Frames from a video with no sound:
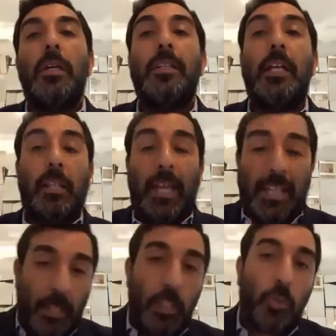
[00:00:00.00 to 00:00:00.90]
that
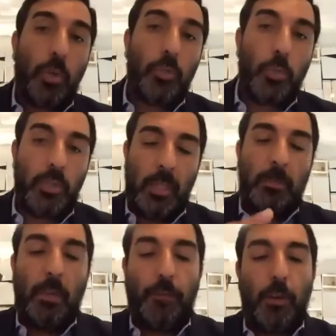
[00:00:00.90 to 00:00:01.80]
in this world will seem
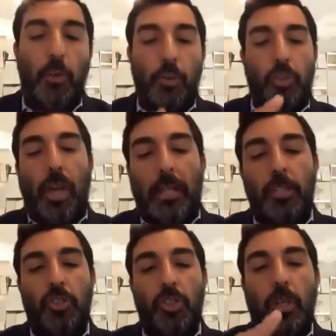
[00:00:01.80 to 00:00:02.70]
difficult,
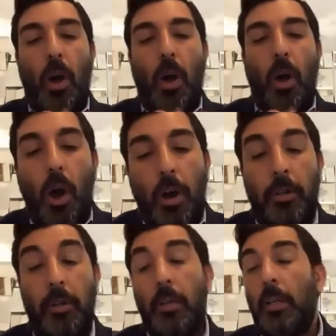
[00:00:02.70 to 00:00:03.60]
challenging, hard.